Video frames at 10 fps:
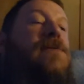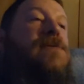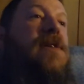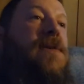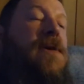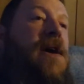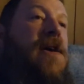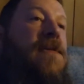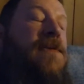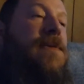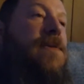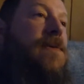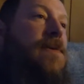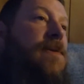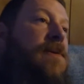I do have
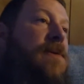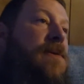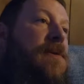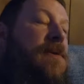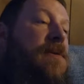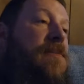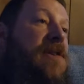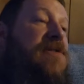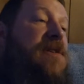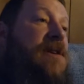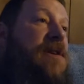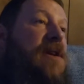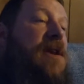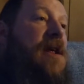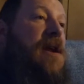a bunch I
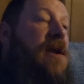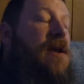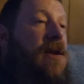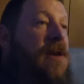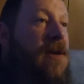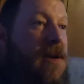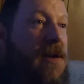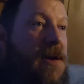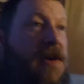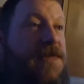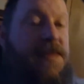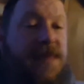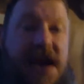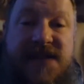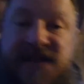need to get edited
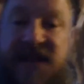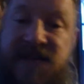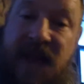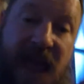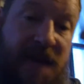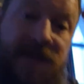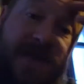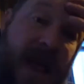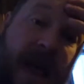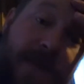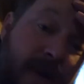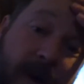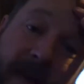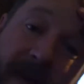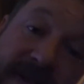from last season. I haven't trapped it all this